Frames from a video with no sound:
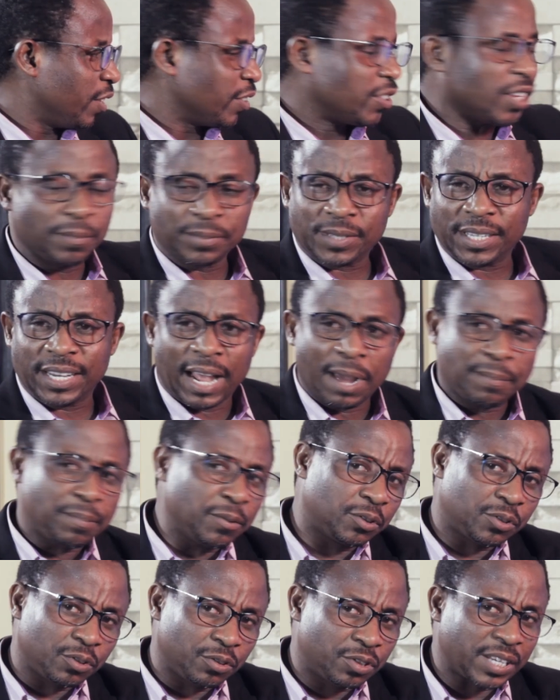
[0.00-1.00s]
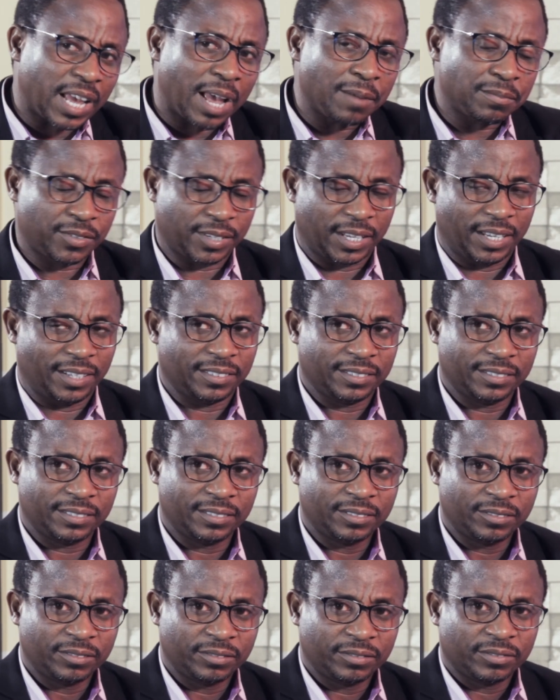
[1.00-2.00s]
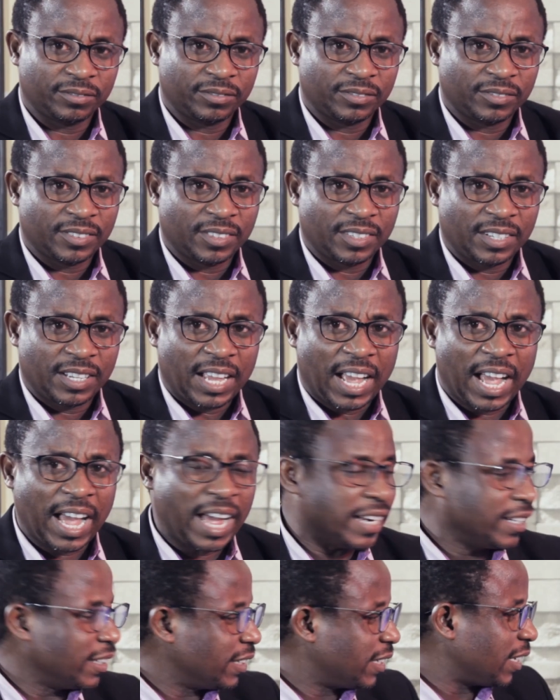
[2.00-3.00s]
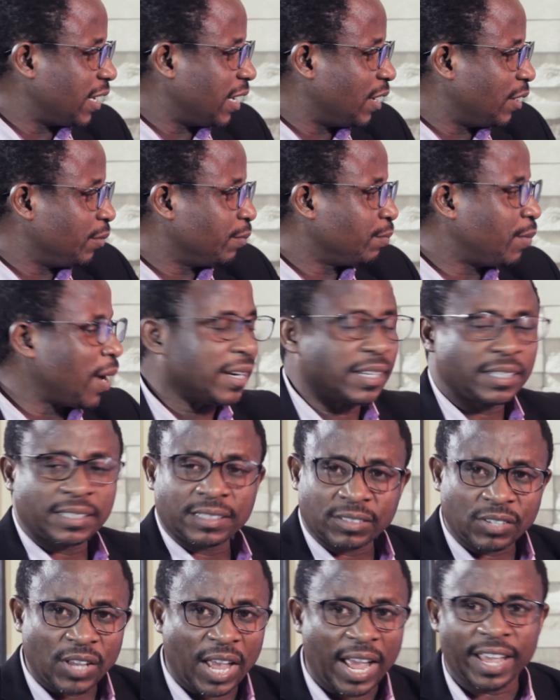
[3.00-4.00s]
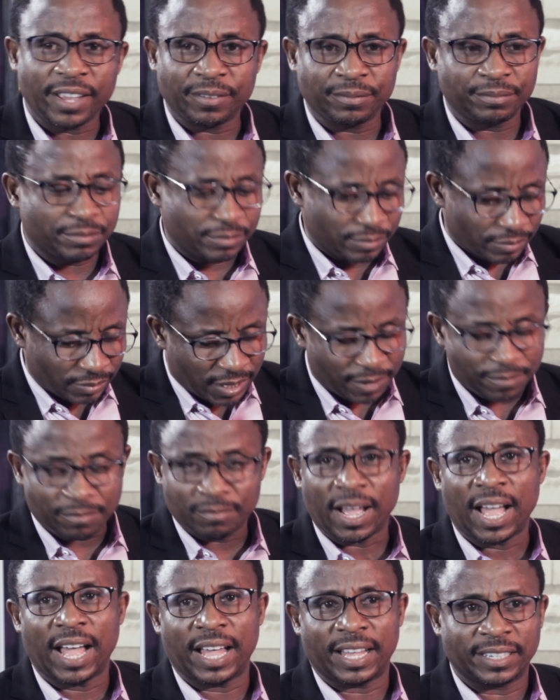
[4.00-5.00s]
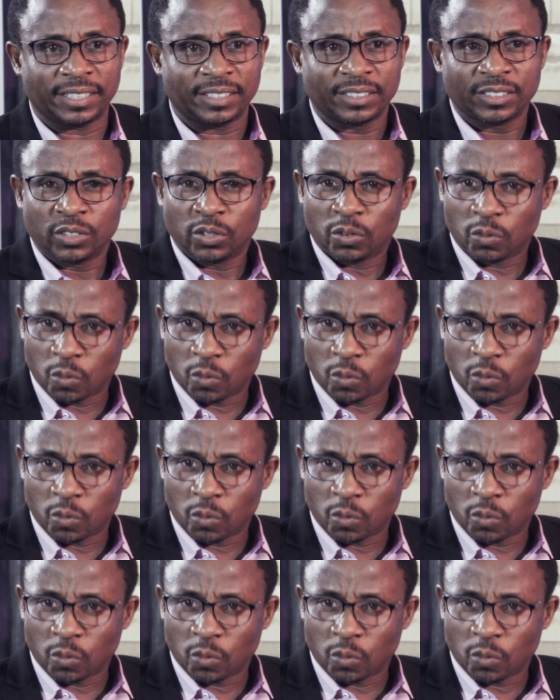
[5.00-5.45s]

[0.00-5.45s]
Something happened to Samson, and by the time the man